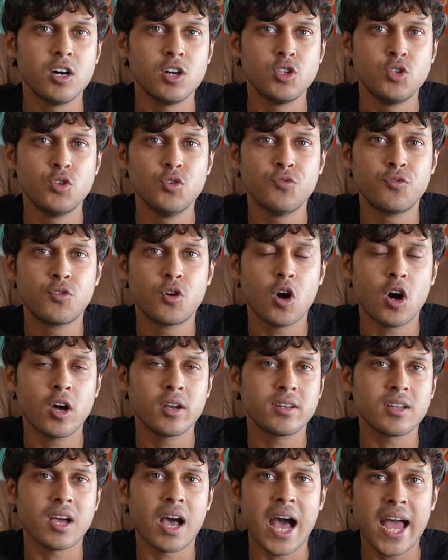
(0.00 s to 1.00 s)
you've
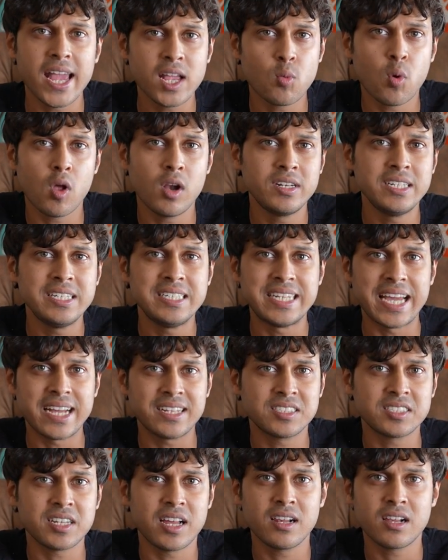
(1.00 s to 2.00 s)
got high quality
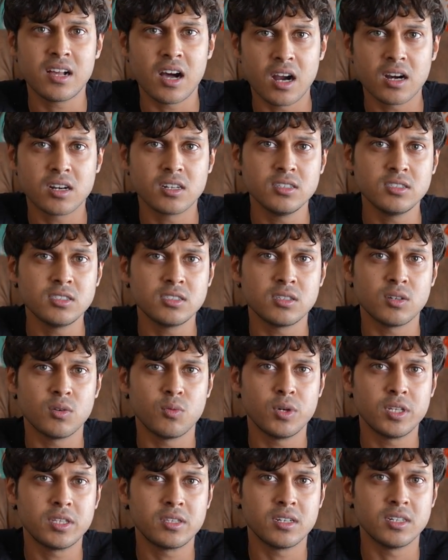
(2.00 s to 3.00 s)
textile carcass
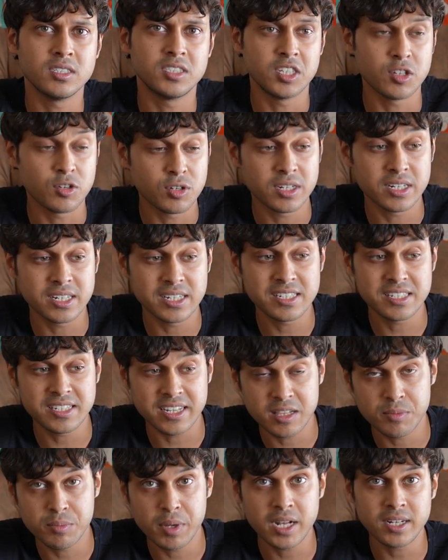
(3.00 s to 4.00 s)
with a 0°
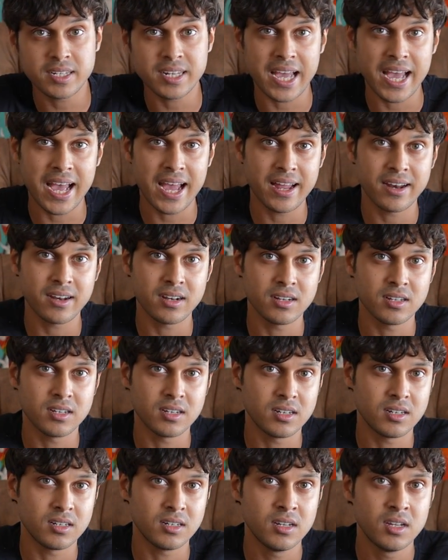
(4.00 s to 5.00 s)
steel belt, and
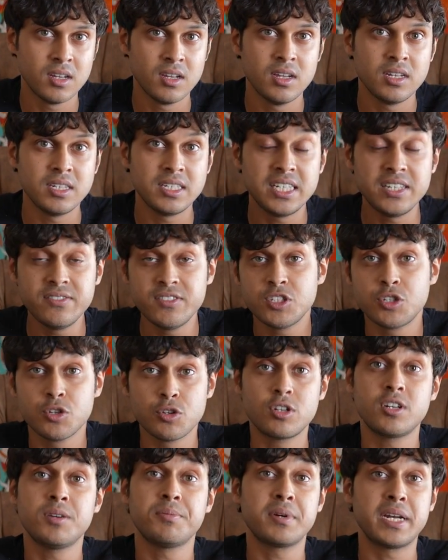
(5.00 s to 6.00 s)
TVS
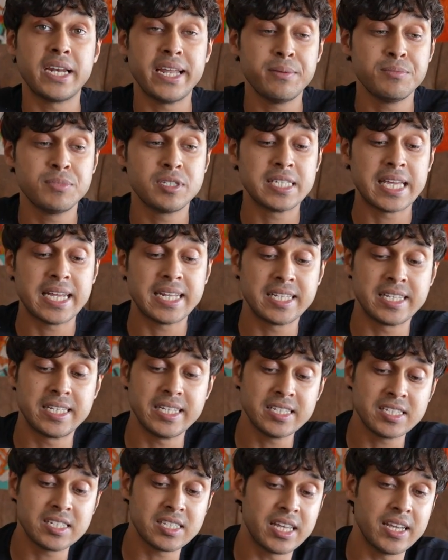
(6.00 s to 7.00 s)
Eurogrip claims that
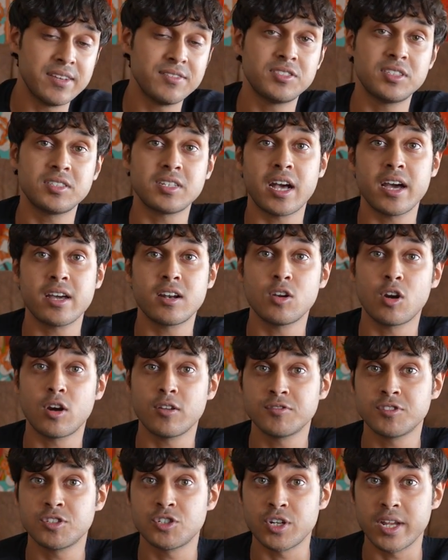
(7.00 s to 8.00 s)
this gives the tire a lot
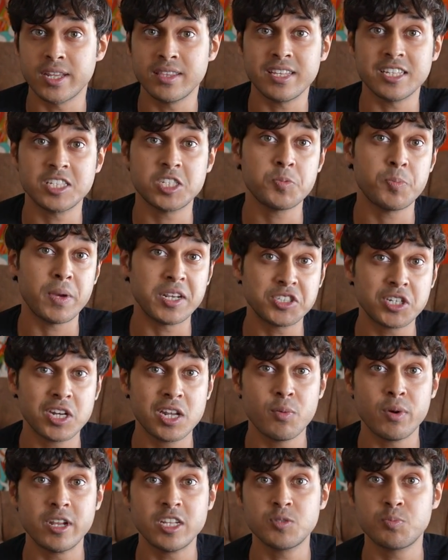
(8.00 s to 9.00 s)
of strength,
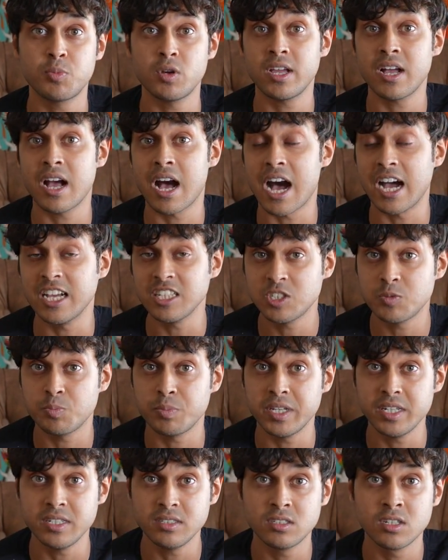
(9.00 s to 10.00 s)
especially when it's pulling high
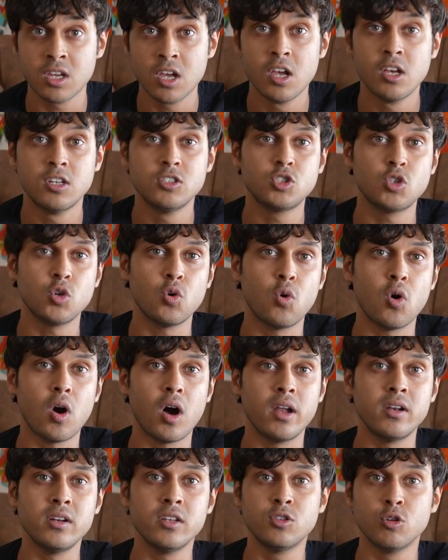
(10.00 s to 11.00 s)
speeds. So
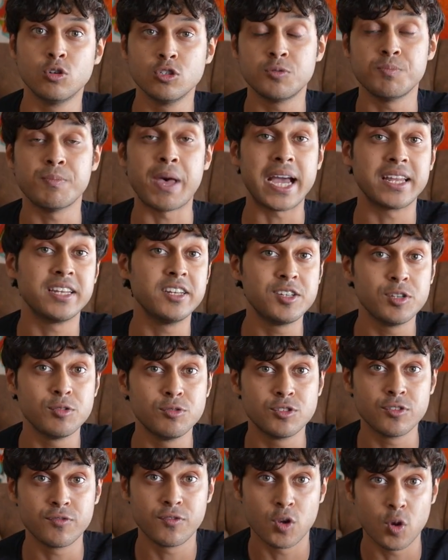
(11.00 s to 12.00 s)
under those
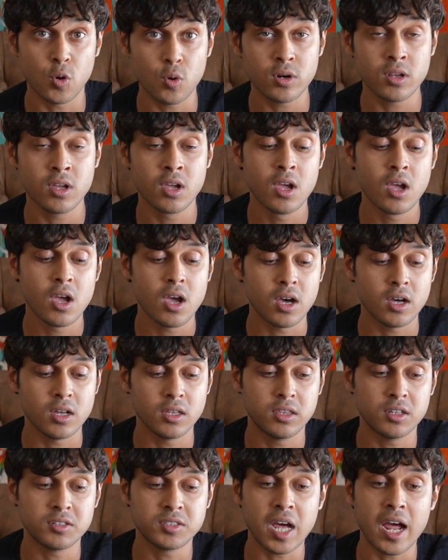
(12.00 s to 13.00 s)
magnitudes of load,
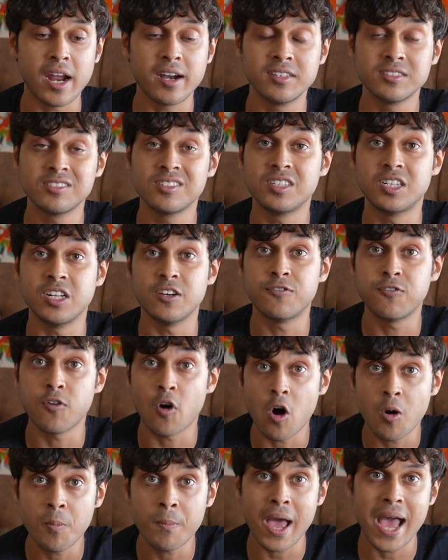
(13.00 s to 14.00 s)
the tire doesn't
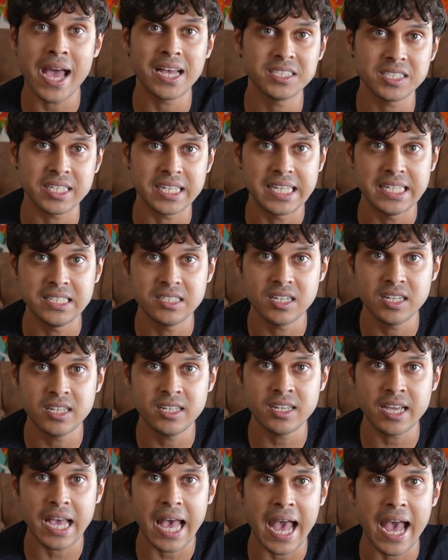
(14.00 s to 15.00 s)
deform as
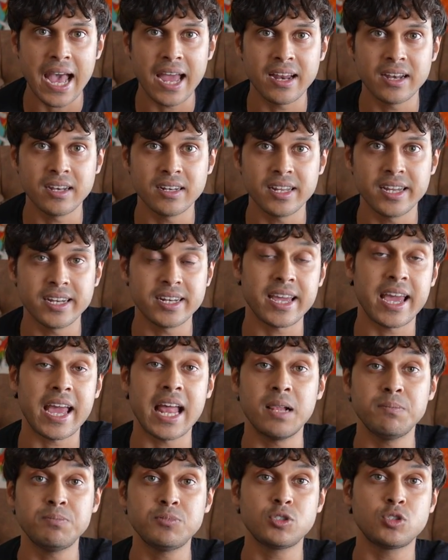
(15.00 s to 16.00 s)
easily, and it
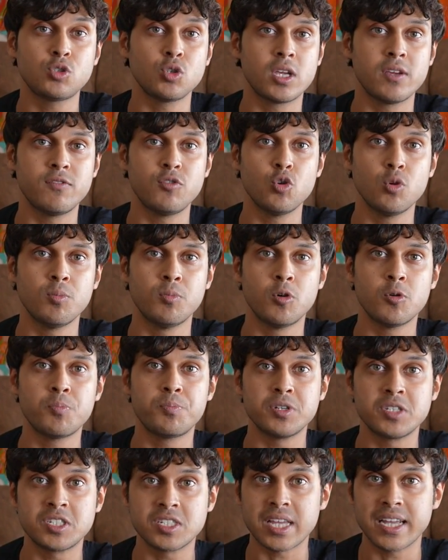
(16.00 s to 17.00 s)
helps to give you a more
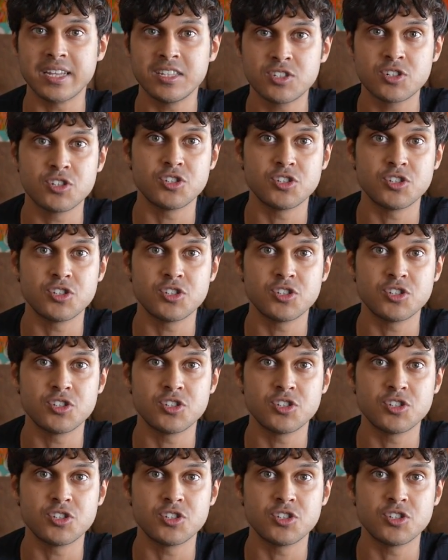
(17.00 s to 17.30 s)
precise